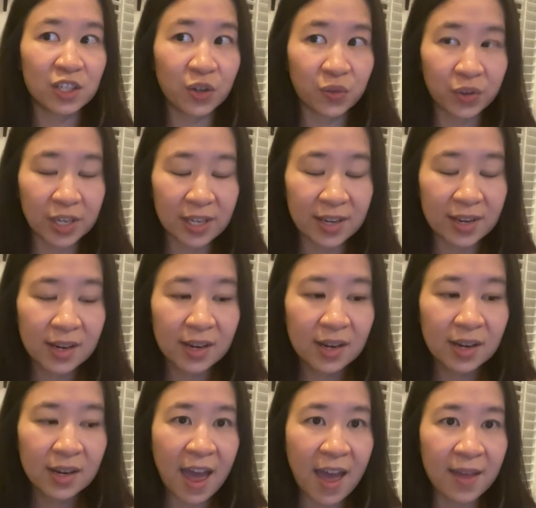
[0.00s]
degree?
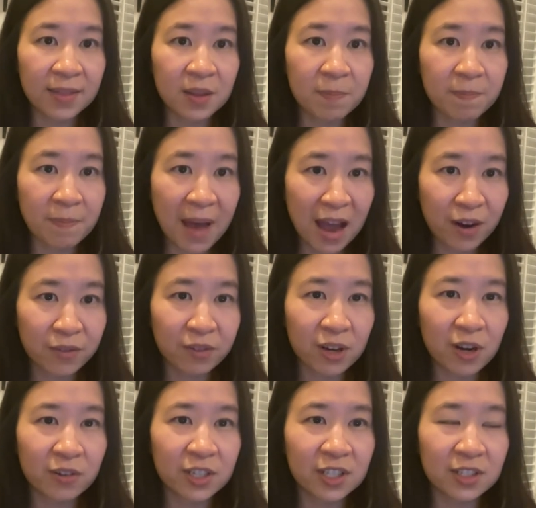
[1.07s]
And the
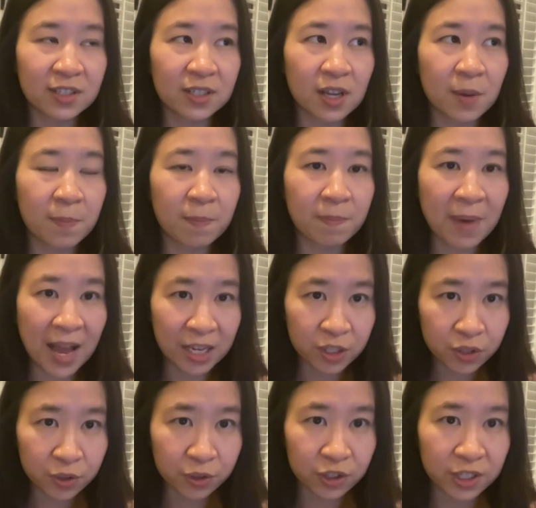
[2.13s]
background is a
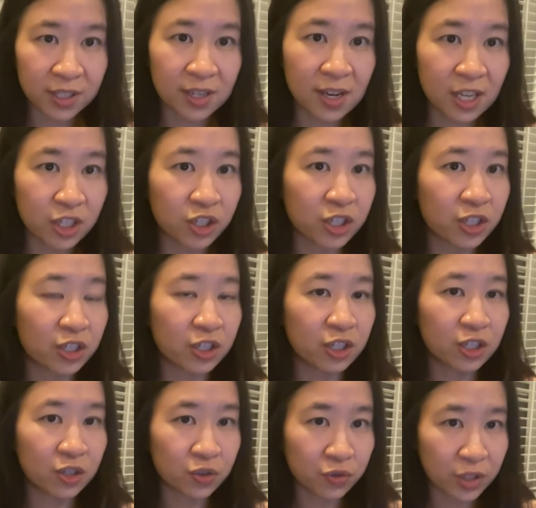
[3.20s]
bachelor's in engineering
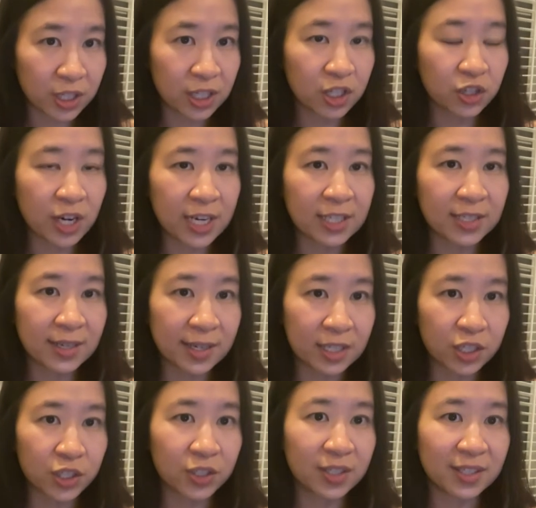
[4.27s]
degree trying to get
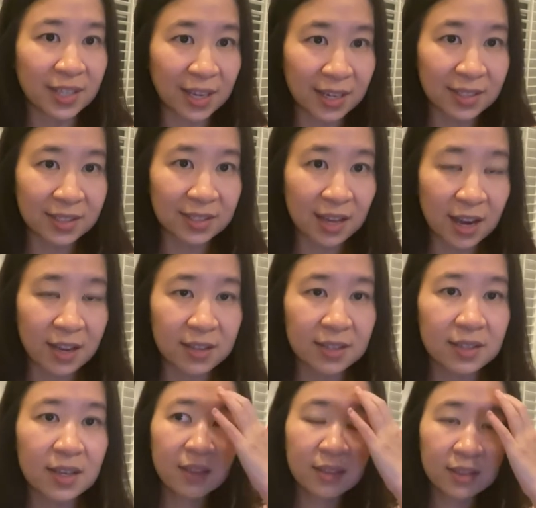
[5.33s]
into data
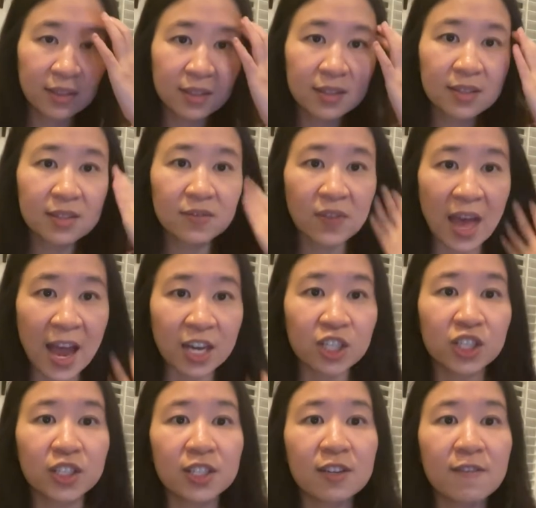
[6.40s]
science. This is
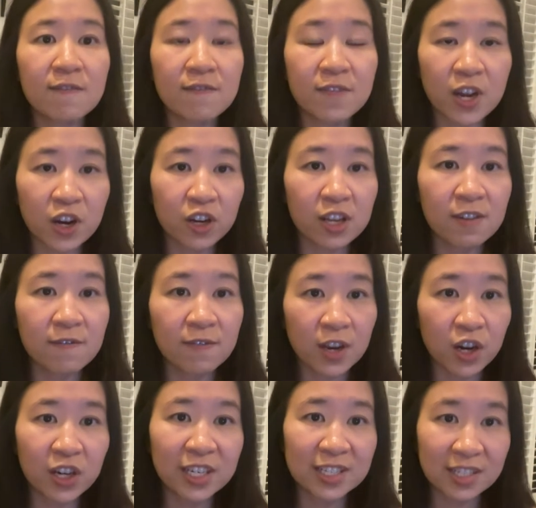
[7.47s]
actually very,
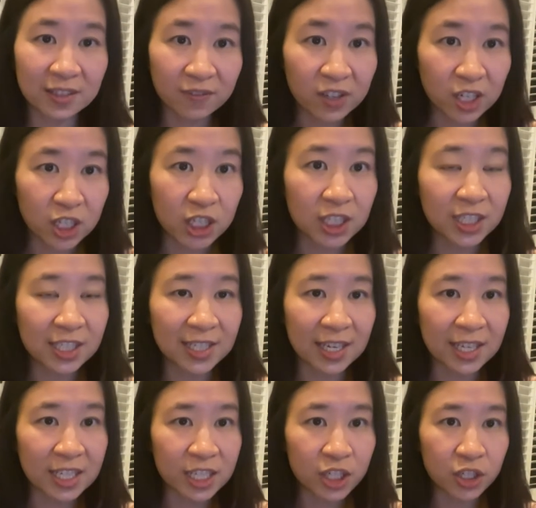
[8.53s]
very difficult to
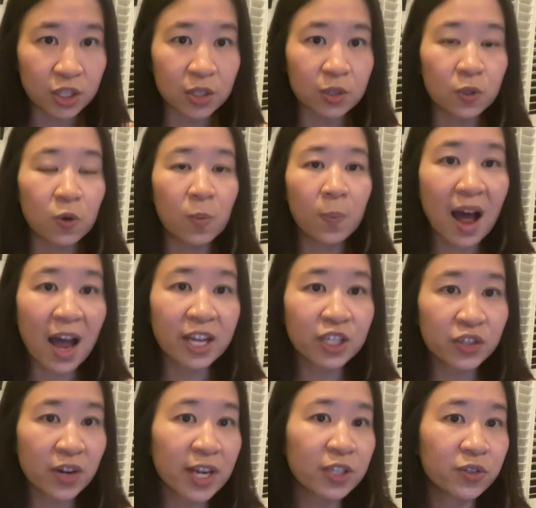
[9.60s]
get into. I
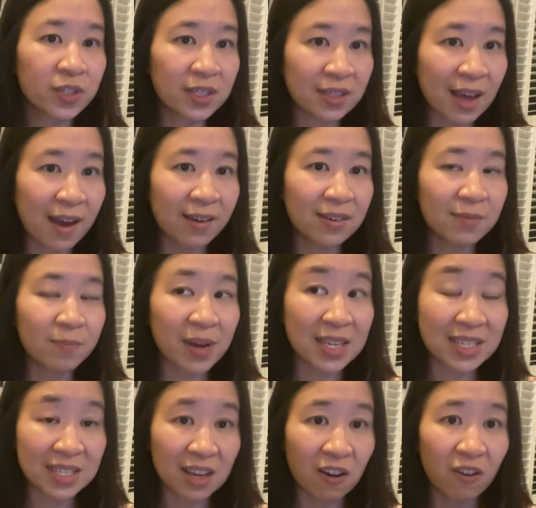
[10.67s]
tried doing that
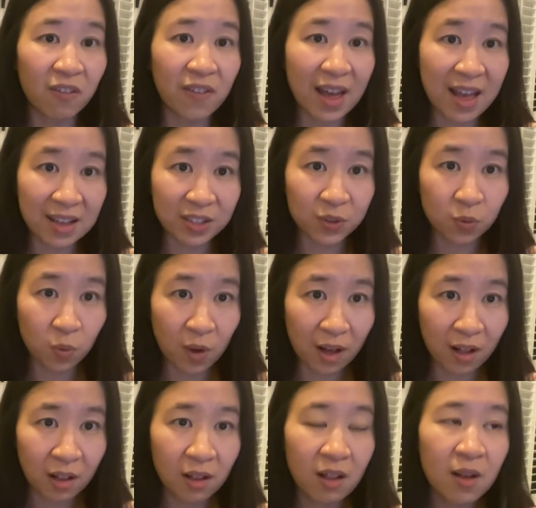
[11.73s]
myself as
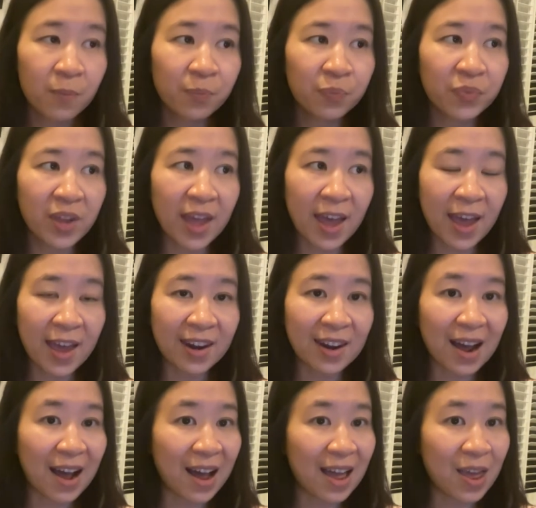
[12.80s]
well, and
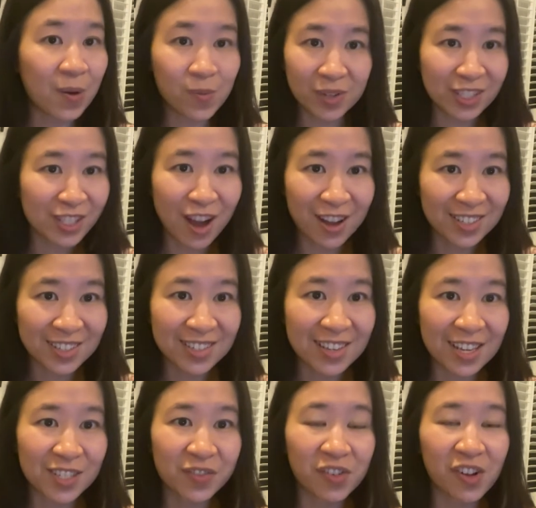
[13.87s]
it was not
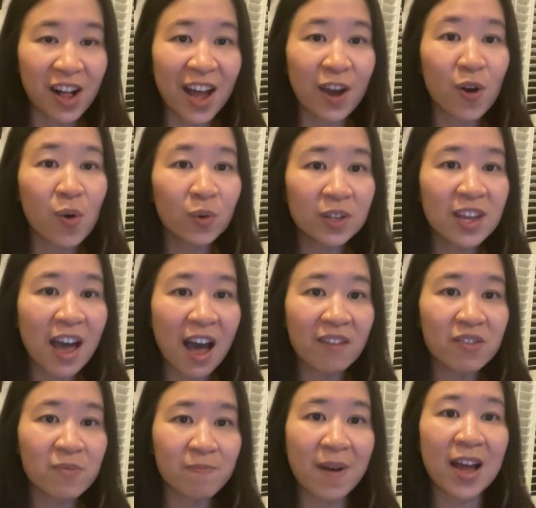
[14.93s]
successful. I only
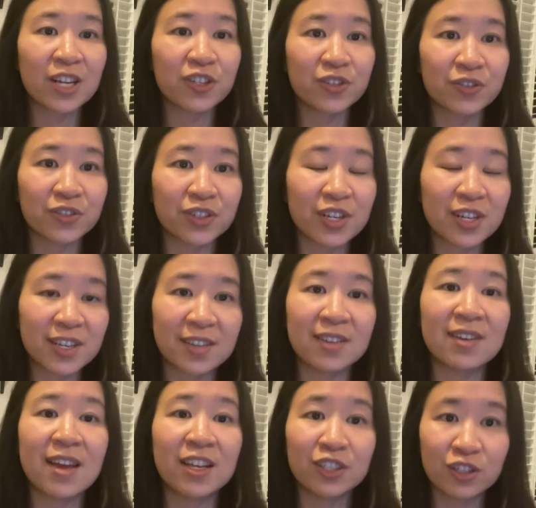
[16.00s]
have a bachelor
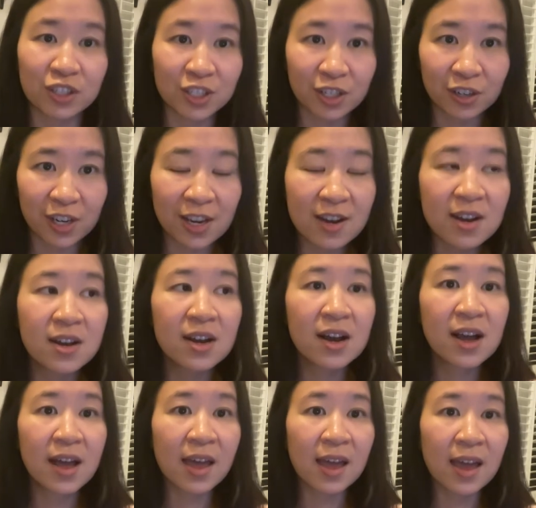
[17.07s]
in engineering
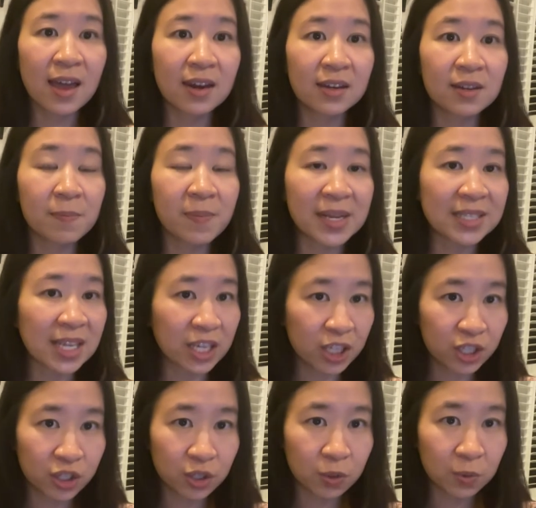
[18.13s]
and the best I
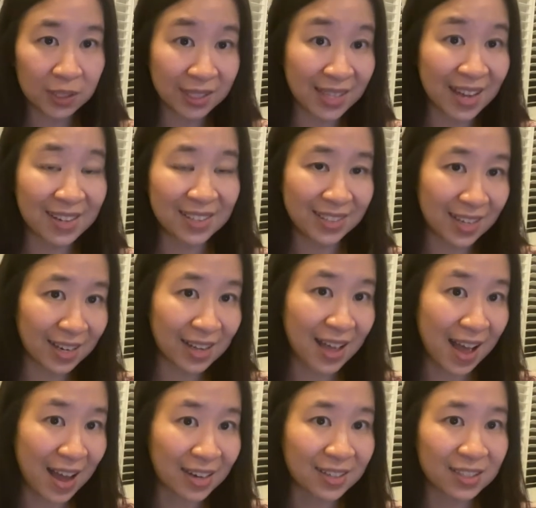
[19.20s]
could do was land a data
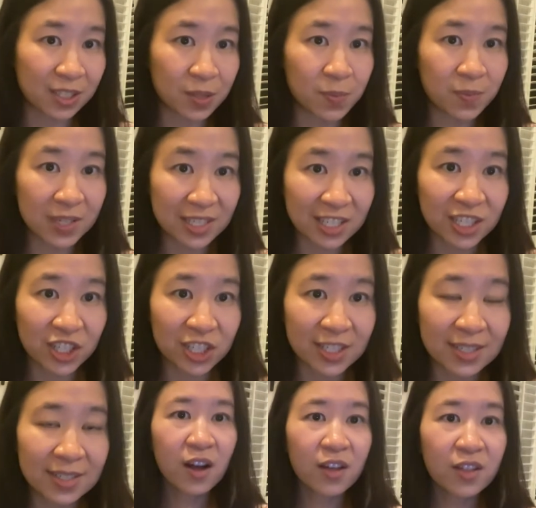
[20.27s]
analyst
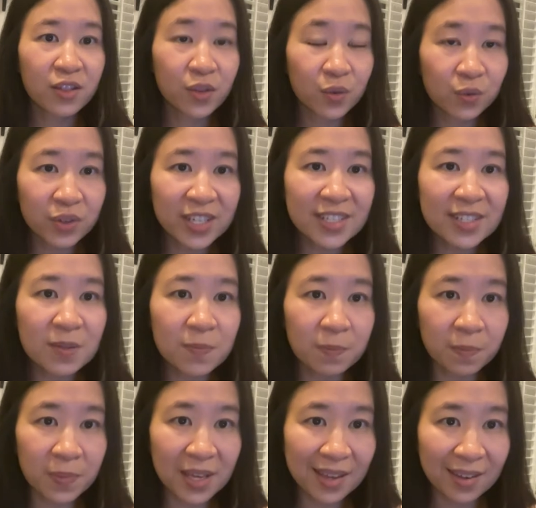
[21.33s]
position. The
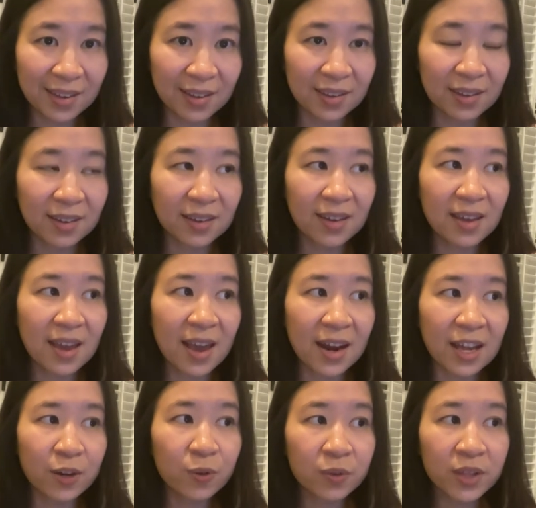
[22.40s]
reason being, and
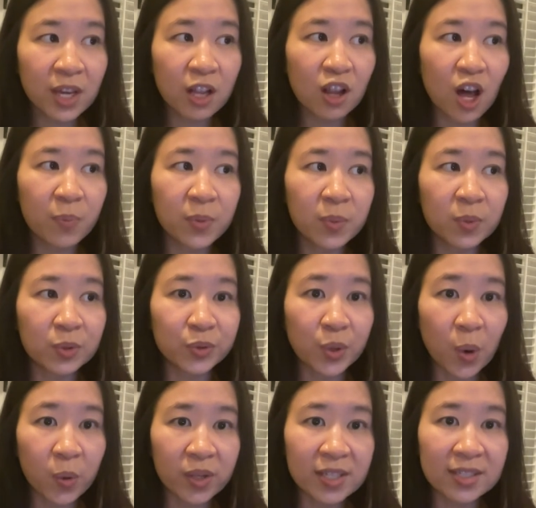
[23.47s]
I don't think a lot of people
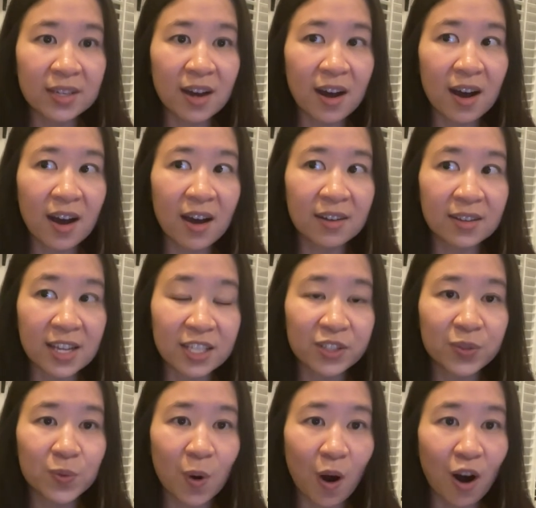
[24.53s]
know this unless
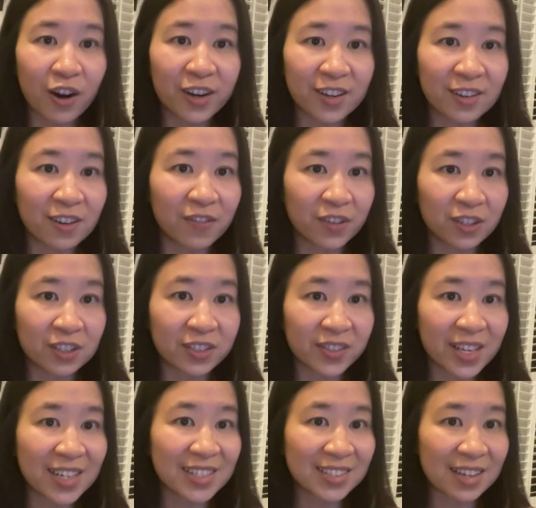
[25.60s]
you are in the field of
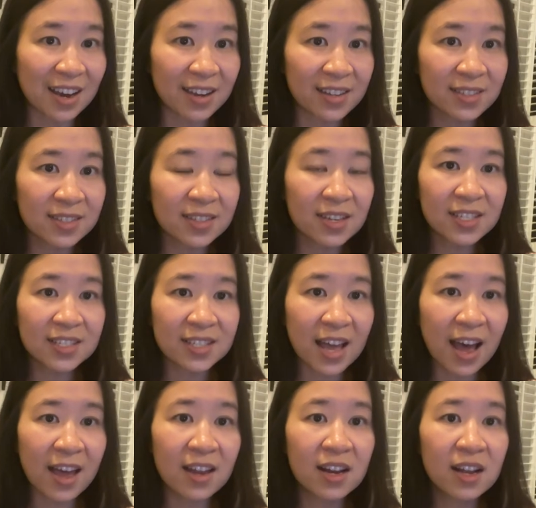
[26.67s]
data science, is
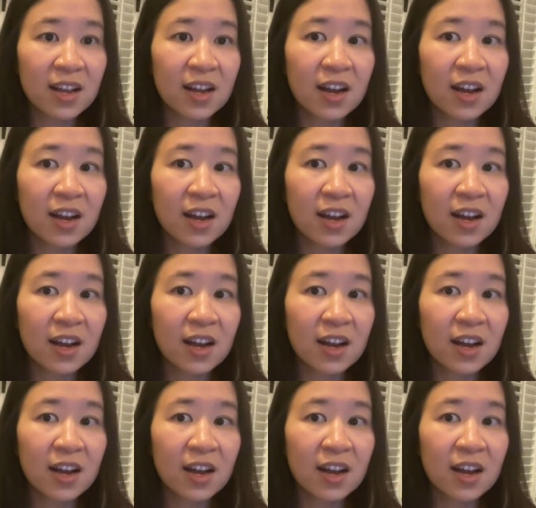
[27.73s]
that